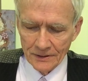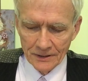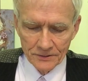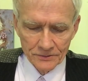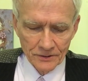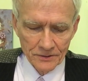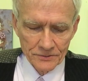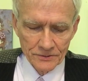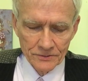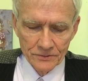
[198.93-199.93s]
as
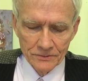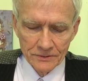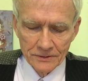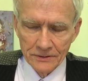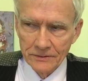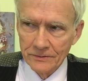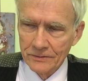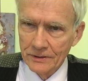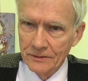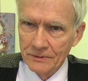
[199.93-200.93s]
constituting
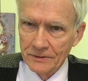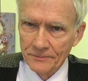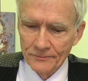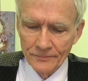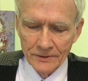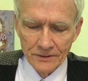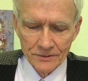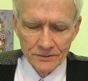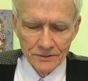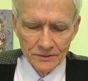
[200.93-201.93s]
entertainment,
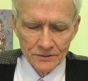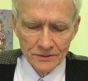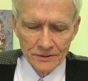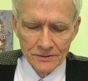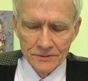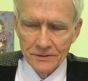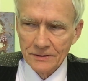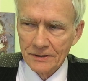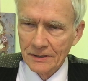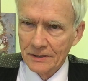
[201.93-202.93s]
such as
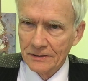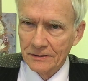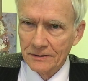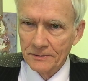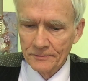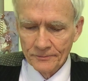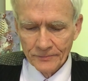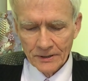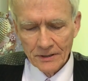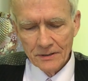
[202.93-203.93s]
a
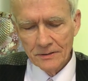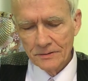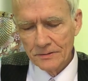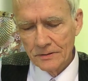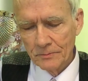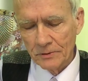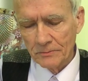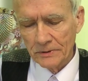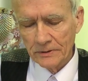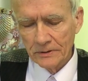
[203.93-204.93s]
supper
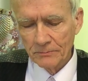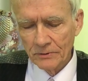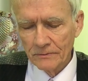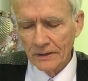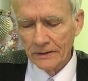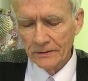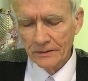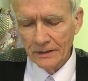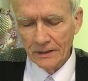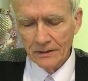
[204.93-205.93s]
money
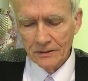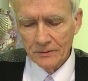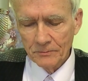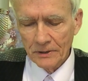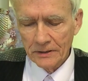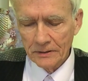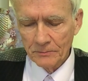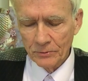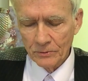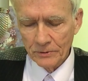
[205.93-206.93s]
provided by an
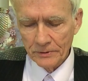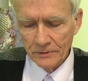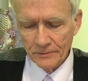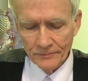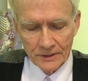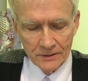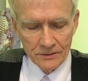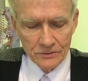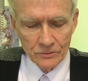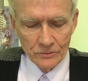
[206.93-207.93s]
employer
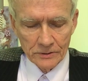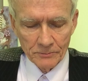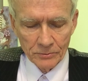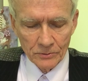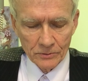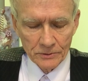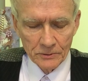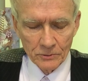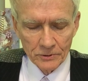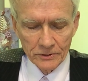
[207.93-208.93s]
to an employee
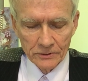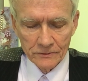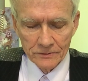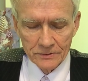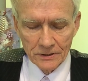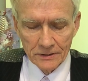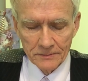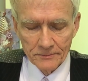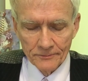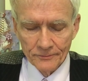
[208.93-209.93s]
working
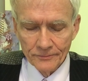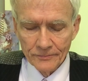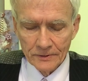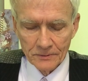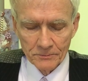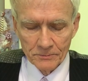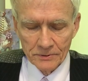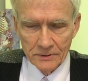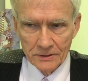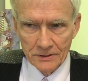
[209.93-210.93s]
overtime,
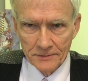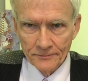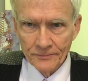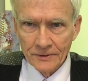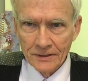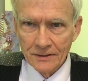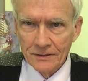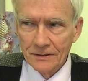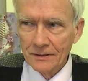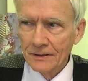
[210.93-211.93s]
b
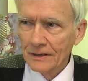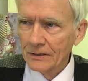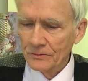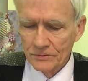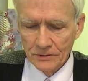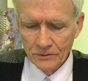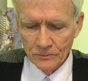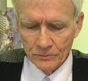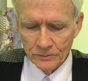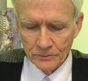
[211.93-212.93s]
a hotel
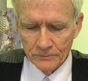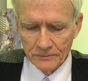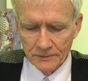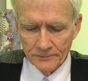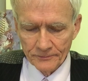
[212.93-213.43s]
room